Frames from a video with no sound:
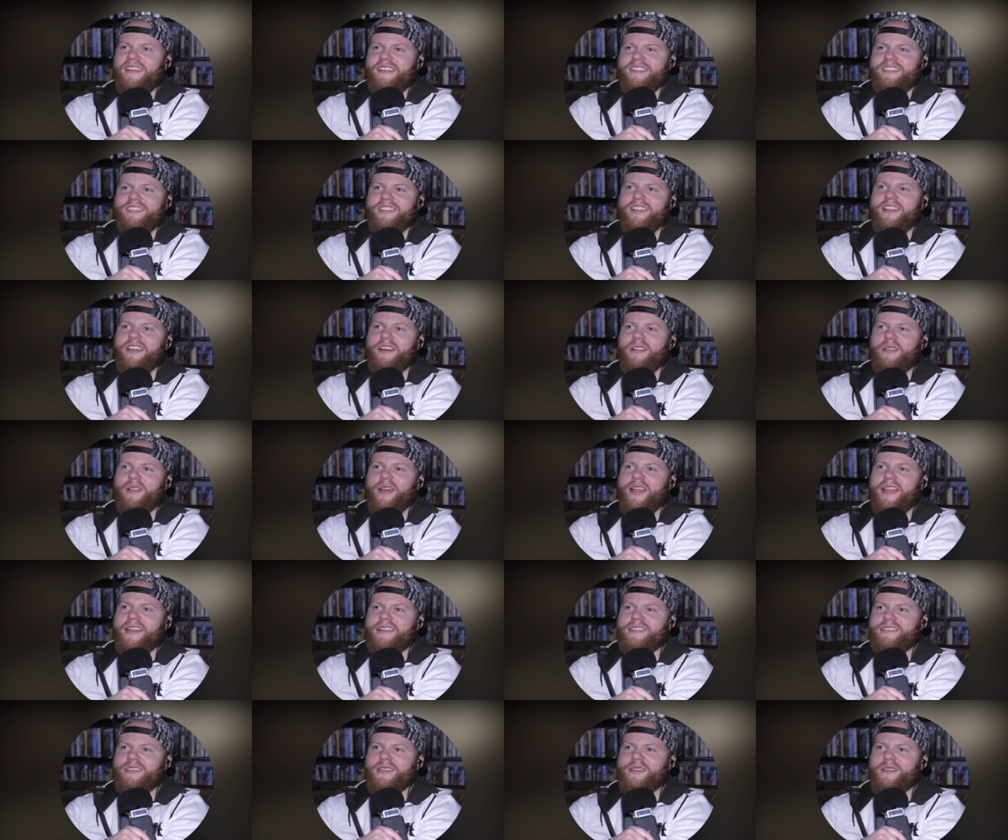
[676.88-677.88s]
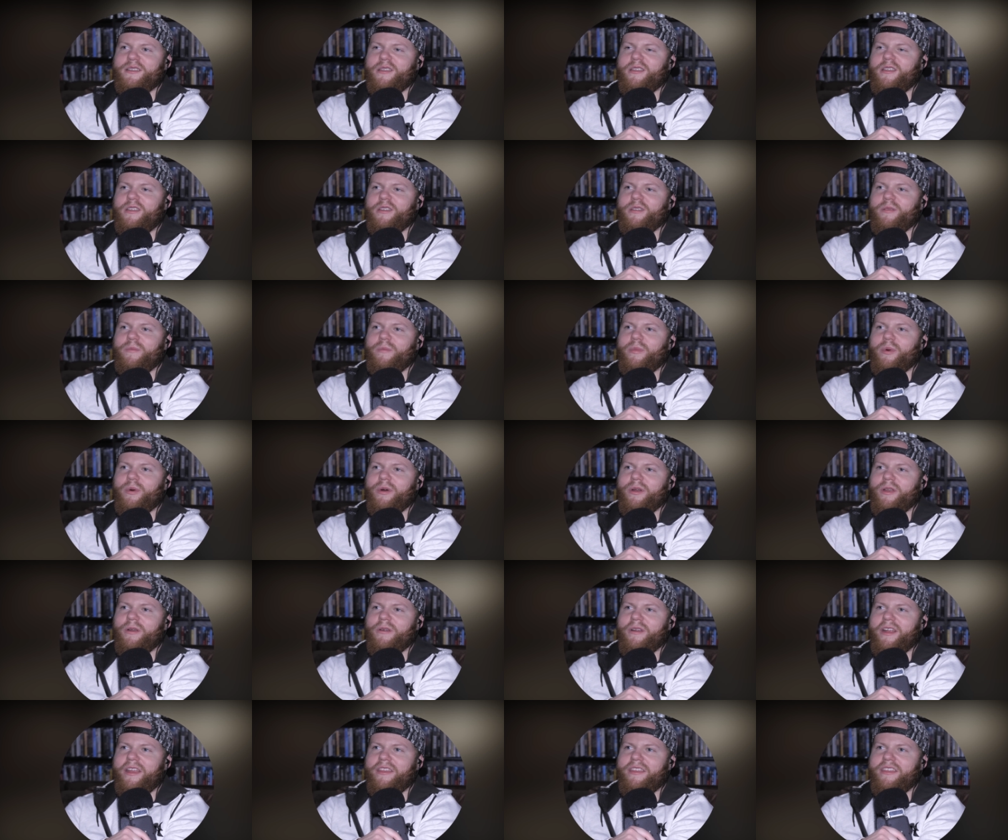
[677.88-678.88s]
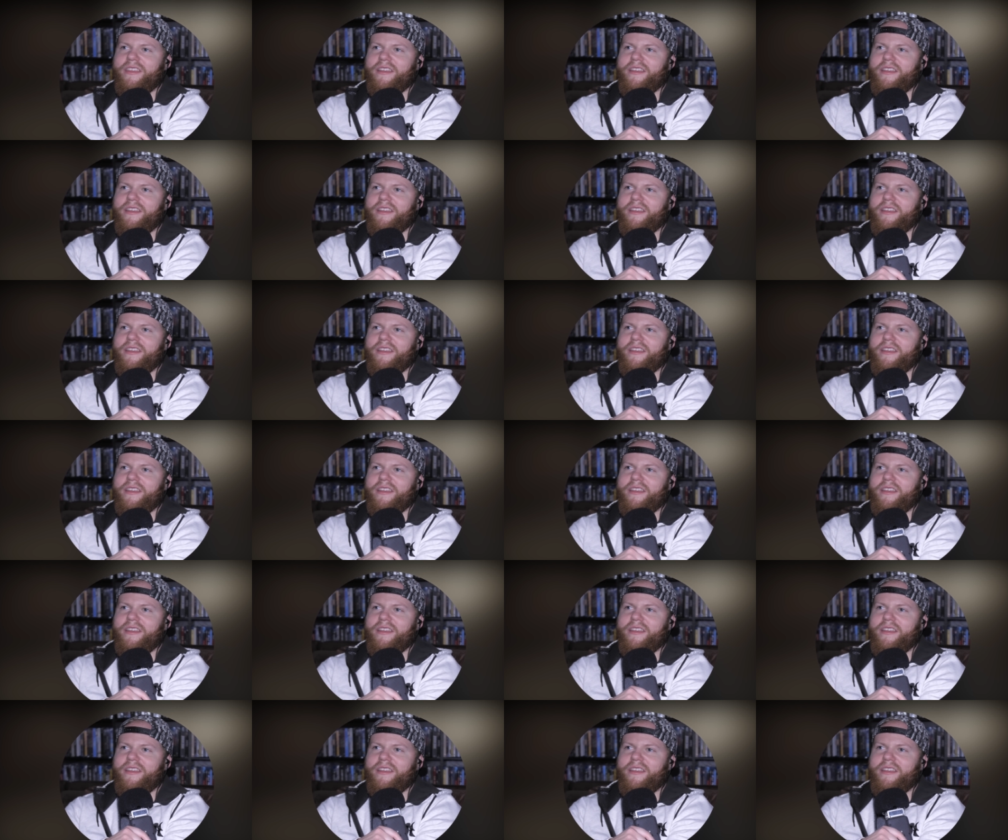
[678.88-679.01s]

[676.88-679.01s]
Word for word: It's a galactic good boy right